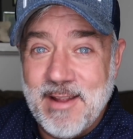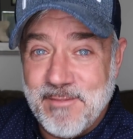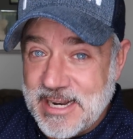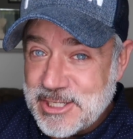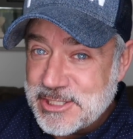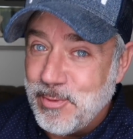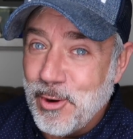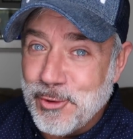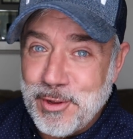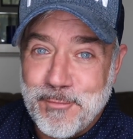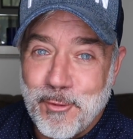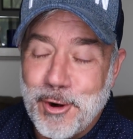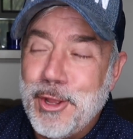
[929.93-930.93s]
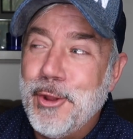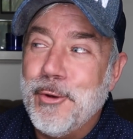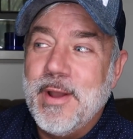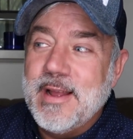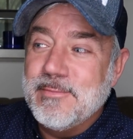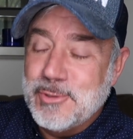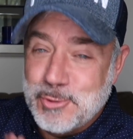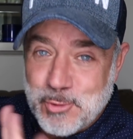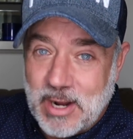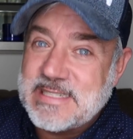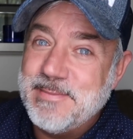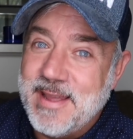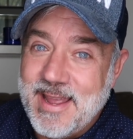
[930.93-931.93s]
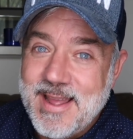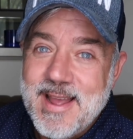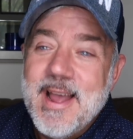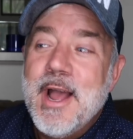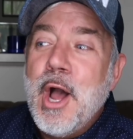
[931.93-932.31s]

and if I just spoiled it for you, trust me,